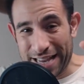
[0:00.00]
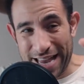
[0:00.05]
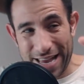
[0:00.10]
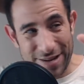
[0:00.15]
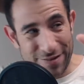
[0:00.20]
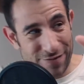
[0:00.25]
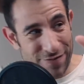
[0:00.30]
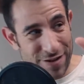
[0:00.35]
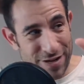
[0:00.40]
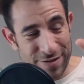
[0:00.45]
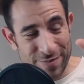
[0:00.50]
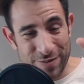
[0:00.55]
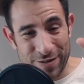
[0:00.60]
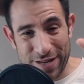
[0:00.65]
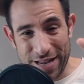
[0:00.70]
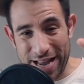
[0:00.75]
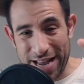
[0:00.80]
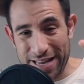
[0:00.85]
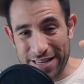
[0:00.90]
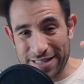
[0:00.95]
and
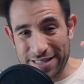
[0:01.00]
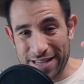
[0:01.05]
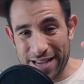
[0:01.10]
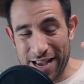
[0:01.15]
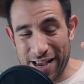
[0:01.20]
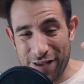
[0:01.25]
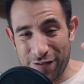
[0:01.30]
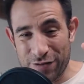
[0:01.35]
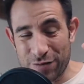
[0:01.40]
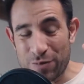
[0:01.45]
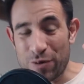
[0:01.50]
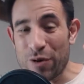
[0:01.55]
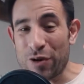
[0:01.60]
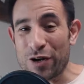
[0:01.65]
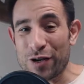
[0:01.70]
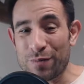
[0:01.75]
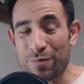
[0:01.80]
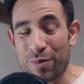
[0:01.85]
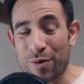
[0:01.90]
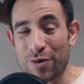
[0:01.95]
Facebook ads, I've
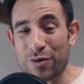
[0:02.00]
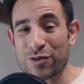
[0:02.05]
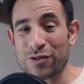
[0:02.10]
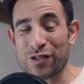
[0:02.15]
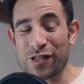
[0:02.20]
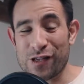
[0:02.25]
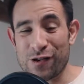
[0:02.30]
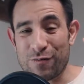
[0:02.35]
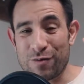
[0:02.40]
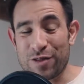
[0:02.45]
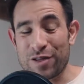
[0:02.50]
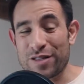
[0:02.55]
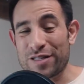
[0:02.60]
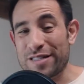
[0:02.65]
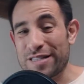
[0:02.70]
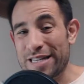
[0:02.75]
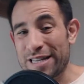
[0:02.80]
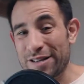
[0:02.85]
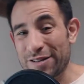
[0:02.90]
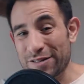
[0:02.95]
spoken personally with a
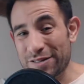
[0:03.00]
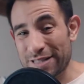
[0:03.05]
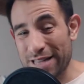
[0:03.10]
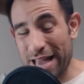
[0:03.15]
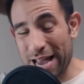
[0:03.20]
sales